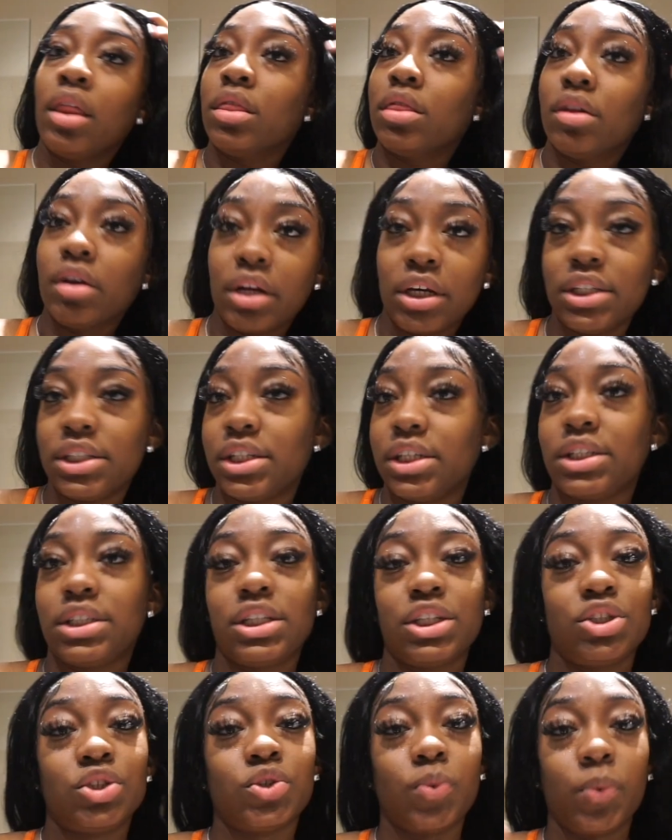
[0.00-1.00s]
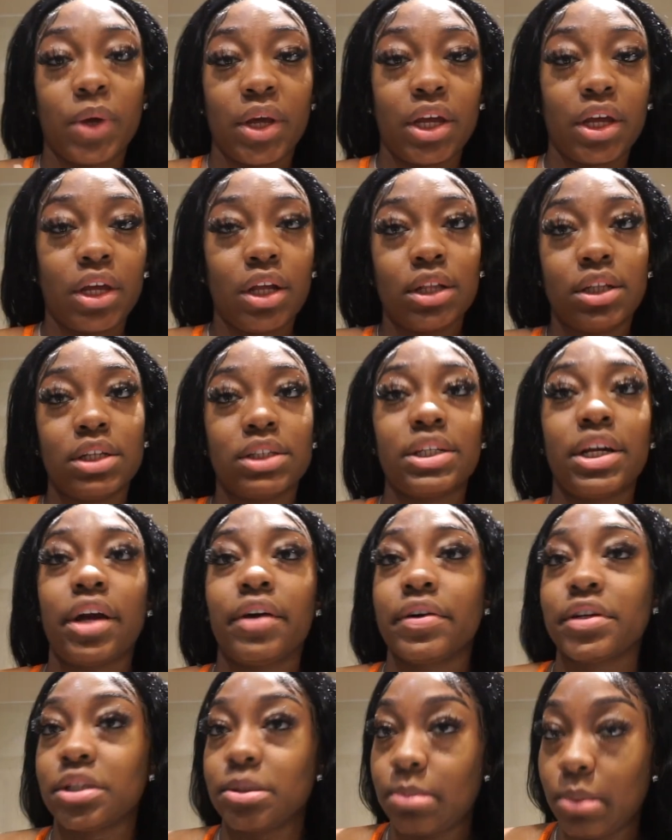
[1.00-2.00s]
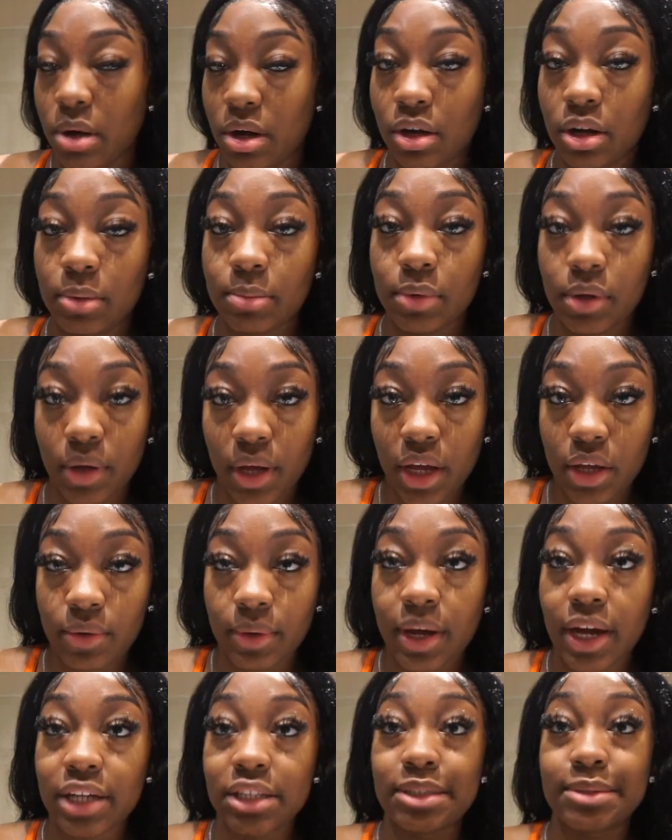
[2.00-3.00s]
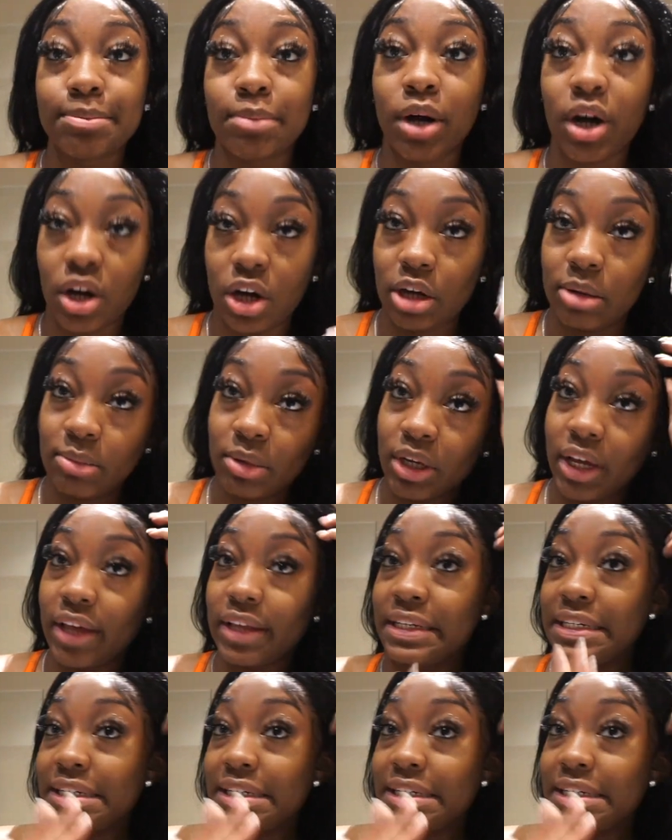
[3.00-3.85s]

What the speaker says: 36 inch wig. This hair is bomb. Okay, you guys, bomb. Okay,